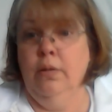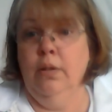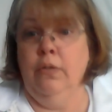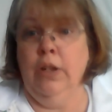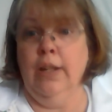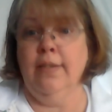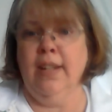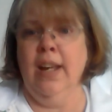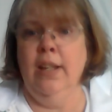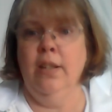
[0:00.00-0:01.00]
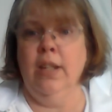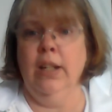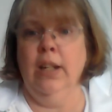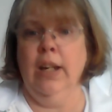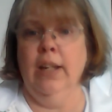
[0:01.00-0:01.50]
If you guessed 10, think
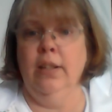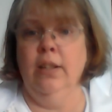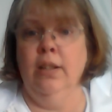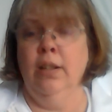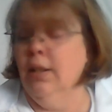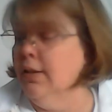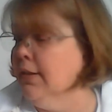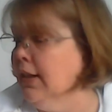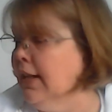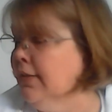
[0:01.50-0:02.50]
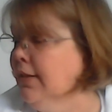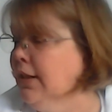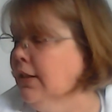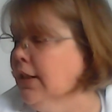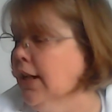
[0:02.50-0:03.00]
again. It's less
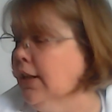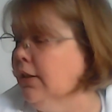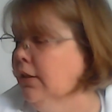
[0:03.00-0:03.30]
than 10.